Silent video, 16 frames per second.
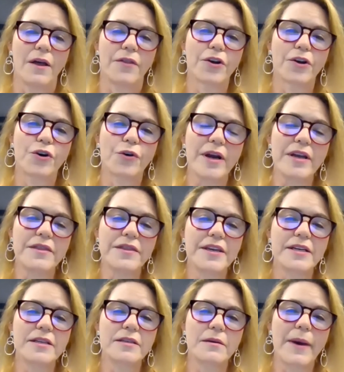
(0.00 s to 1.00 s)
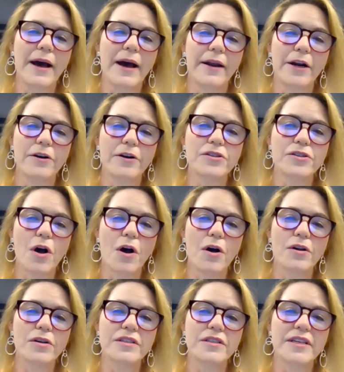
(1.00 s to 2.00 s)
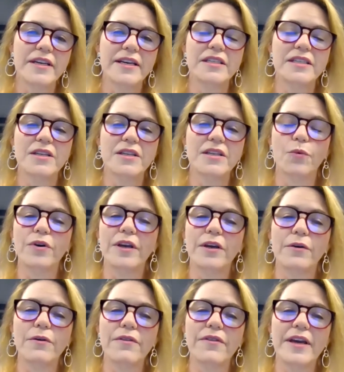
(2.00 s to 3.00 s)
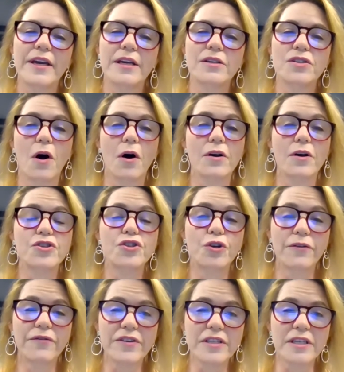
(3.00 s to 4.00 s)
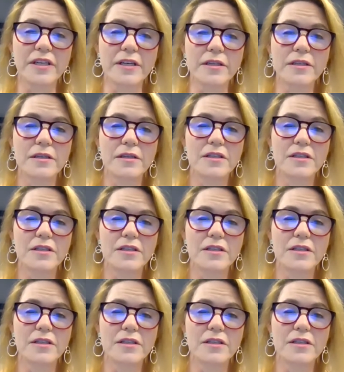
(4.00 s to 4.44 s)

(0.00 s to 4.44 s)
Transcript: The great thing about aerosols is it will kill things on surfaces.